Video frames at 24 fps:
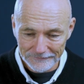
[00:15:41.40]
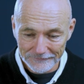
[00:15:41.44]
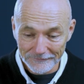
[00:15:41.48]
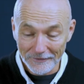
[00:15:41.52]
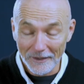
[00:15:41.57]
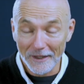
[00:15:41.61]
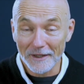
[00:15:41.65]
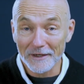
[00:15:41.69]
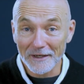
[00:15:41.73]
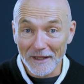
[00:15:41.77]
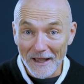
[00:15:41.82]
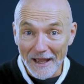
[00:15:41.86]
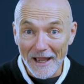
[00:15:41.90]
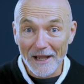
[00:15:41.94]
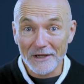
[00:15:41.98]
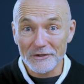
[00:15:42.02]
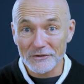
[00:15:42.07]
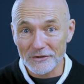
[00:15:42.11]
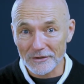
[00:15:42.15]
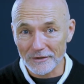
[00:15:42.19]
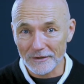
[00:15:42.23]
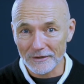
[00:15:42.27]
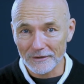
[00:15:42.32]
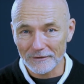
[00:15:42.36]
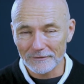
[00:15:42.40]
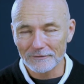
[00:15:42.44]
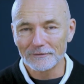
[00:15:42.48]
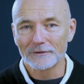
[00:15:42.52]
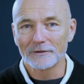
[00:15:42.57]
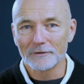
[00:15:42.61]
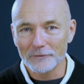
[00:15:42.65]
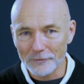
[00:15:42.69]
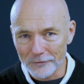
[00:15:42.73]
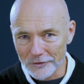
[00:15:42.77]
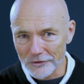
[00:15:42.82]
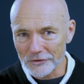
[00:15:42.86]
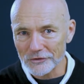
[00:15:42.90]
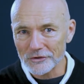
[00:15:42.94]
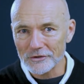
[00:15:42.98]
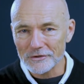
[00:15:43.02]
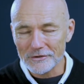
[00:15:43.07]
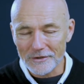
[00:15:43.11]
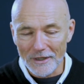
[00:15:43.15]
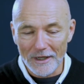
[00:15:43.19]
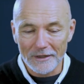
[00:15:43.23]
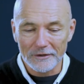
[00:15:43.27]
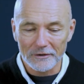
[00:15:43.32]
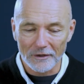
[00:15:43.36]
And actually, Christians
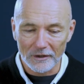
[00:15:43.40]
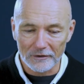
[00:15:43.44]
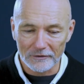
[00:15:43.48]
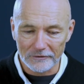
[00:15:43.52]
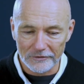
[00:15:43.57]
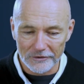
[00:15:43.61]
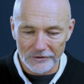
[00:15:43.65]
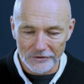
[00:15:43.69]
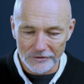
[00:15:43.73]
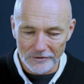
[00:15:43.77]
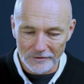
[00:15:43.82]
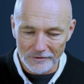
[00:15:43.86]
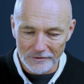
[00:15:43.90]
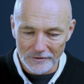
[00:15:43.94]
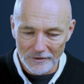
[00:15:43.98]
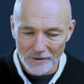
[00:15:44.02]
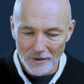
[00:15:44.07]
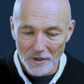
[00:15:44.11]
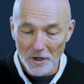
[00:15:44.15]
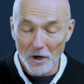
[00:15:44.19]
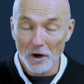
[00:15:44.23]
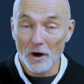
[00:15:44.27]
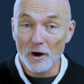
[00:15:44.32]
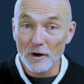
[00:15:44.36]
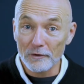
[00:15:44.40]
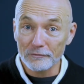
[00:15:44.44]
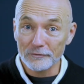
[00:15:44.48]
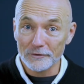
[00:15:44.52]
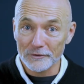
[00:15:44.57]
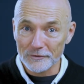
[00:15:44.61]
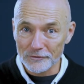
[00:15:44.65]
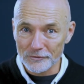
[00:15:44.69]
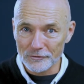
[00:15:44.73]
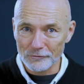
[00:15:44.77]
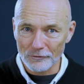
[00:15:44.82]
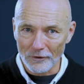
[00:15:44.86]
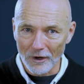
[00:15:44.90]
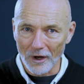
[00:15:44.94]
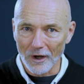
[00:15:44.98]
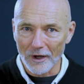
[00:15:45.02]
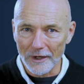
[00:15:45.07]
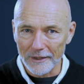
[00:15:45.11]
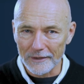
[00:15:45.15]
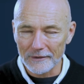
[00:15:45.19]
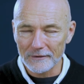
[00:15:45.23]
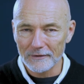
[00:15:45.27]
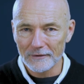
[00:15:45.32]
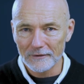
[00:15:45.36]
and non-Christians often
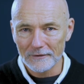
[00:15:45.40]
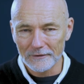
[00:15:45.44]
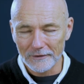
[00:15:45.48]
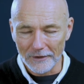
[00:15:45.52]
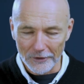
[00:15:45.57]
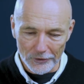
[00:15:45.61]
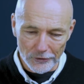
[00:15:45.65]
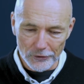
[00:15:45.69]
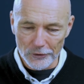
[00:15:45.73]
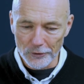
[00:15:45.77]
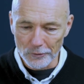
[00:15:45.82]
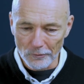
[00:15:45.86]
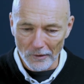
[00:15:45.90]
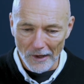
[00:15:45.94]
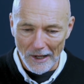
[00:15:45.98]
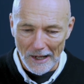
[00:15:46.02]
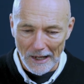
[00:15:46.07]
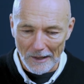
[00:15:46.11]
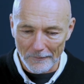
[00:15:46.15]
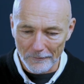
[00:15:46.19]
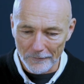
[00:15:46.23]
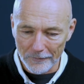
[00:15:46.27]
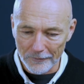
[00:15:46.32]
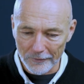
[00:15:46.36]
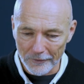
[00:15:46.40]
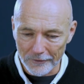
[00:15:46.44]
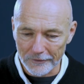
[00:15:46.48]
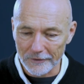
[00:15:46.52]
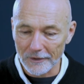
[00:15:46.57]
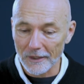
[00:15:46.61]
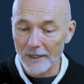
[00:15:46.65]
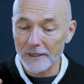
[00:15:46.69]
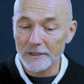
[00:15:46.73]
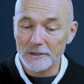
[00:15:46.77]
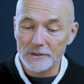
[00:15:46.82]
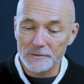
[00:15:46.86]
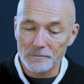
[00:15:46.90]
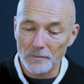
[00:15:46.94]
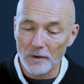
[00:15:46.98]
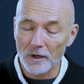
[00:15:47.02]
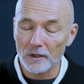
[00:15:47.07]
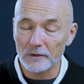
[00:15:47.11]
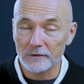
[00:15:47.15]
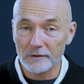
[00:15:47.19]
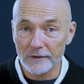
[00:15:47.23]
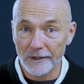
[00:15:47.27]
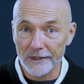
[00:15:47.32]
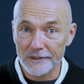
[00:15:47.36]
try a new app or the latest
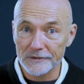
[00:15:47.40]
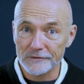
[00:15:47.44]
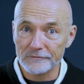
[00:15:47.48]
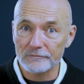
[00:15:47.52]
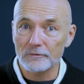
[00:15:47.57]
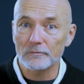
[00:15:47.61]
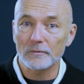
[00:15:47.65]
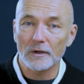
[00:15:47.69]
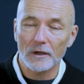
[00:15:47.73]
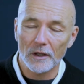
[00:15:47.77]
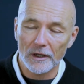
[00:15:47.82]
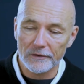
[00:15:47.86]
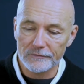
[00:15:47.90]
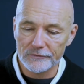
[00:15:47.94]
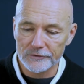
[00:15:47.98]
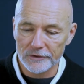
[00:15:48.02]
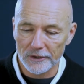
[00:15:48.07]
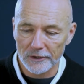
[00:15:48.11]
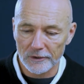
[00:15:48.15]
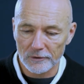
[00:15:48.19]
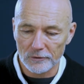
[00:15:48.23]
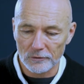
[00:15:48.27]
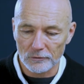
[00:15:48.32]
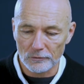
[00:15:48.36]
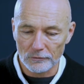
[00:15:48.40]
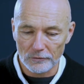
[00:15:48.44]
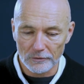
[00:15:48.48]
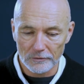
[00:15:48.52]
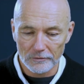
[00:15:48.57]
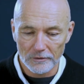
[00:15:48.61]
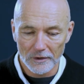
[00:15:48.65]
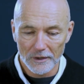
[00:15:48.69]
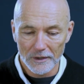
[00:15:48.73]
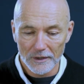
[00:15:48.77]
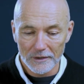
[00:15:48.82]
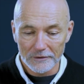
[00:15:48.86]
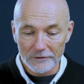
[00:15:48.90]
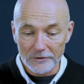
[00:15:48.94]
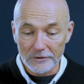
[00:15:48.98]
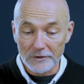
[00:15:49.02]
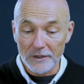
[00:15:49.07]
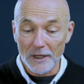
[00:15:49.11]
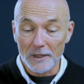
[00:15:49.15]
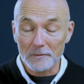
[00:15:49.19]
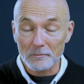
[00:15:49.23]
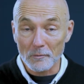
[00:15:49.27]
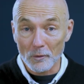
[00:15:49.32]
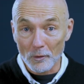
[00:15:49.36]
podcast from a lifestyle guru to
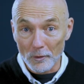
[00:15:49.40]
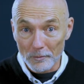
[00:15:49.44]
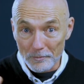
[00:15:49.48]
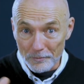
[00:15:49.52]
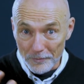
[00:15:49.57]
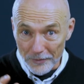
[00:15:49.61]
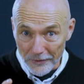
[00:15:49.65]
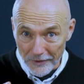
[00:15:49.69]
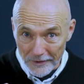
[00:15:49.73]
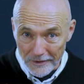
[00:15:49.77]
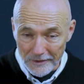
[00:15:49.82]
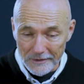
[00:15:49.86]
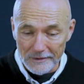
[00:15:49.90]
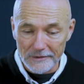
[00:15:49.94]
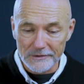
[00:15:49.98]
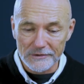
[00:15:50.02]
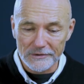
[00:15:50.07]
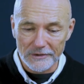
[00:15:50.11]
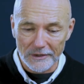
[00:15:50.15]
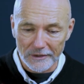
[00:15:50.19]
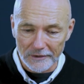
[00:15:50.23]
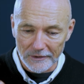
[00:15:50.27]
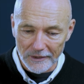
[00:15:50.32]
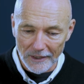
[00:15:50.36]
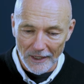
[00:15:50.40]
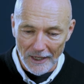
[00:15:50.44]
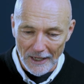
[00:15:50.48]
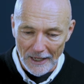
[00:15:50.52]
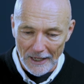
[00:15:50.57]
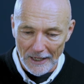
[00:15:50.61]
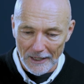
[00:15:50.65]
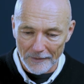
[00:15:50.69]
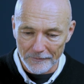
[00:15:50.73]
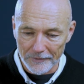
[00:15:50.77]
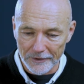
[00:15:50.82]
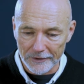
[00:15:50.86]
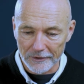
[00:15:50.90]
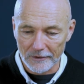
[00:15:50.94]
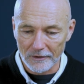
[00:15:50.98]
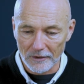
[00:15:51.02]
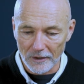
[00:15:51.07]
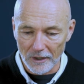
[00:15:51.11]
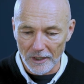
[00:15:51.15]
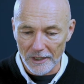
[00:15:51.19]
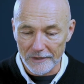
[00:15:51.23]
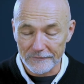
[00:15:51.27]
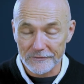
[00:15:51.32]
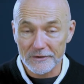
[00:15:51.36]
get more peace and calm in our
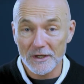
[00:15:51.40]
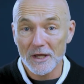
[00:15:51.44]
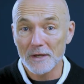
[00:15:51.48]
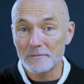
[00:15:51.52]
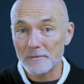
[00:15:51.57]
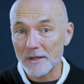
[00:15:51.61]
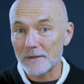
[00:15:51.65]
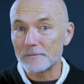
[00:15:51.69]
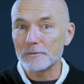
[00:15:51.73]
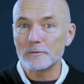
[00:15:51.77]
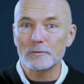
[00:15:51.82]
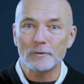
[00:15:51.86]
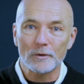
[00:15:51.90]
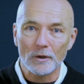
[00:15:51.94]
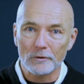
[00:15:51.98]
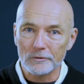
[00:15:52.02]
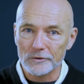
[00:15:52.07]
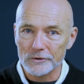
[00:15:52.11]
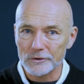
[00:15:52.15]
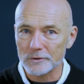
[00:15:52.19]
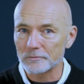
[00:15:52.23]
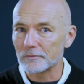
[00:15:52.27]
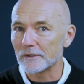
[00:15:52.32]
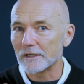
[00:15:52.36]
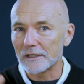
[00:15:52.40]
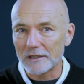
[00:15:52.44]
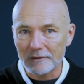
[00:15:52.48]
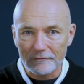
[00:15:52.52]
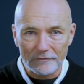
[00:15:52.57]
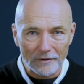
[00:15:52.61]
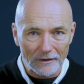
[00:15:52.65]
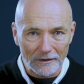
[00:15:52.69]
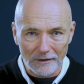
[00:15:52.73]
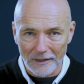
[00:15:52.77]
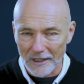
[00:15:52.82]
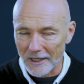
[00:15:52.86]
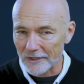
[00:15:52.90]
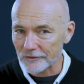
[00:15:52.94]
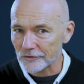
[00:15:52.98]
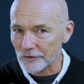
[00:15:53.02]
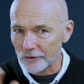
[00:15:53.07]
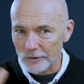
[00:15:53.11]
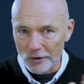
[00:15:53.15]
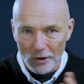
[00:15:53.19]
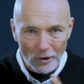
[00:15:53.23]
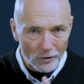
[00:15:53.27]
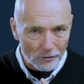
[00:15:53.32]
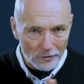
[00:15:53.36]
lives. Maybe we go to some evening class, a
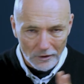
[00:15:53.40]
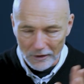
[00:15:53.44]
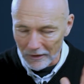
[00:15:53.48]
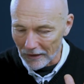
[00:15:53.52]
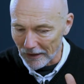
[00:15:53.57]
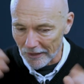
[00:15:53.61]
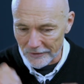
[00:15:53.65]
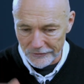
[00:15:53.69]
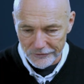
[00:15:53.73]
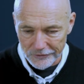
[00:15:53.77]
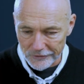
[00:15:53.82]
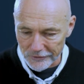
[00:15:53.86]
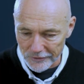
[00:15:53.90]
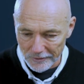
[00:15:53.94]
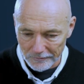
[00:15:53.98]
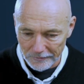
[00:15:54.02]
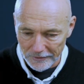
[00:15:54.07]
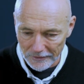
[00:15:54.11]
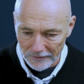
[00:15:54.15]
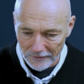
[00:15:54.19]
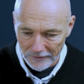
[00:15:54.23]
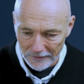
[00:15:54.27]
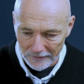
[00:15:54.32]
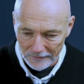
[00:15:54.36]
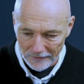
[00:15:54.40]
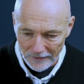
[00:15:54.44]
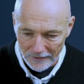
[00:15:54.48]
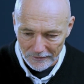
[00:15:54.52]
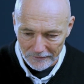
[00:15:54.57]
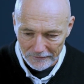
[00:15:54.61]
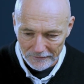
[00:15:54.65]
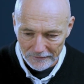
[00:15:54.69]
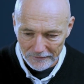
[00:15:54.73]
yoga class or something like that.